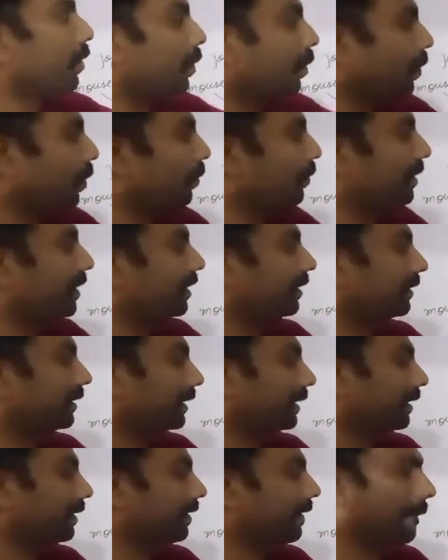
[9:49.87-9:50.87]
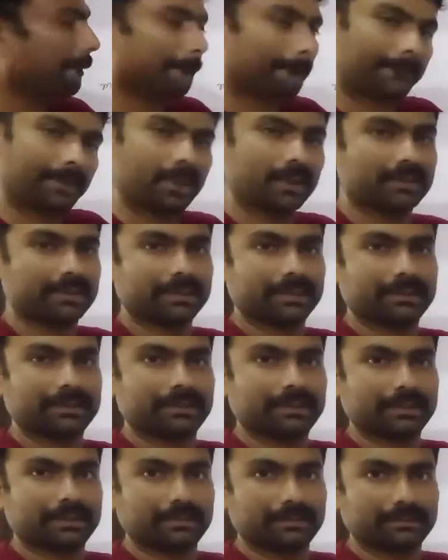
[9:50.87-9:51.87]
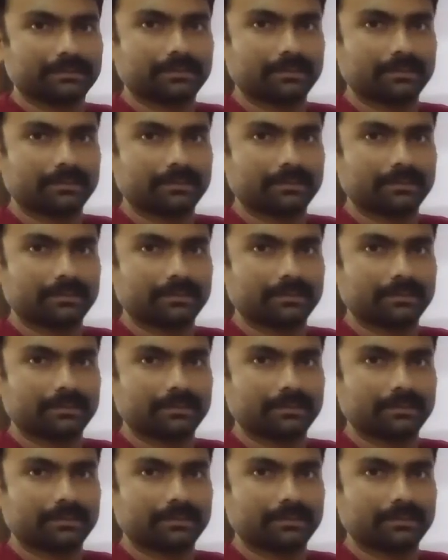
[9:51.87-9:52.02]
over the processor.